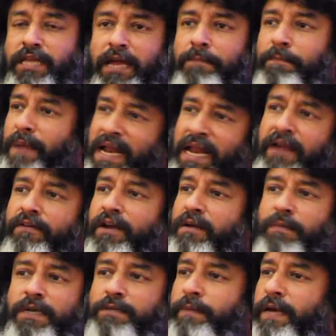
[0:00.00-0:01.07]
he believed
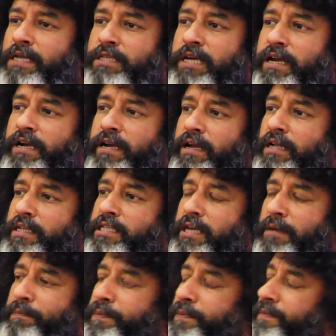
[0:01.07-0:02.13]
it must be a genetical skip.